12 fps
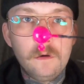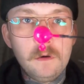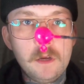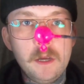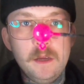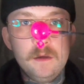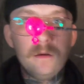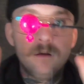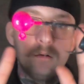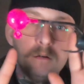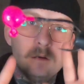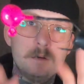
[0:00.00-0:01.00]
Okay,
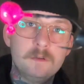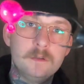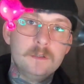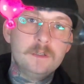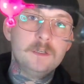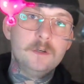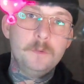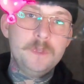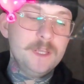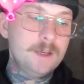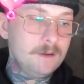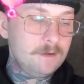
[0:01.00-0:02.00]
we
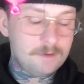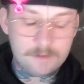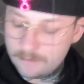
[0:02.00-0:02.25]
did it.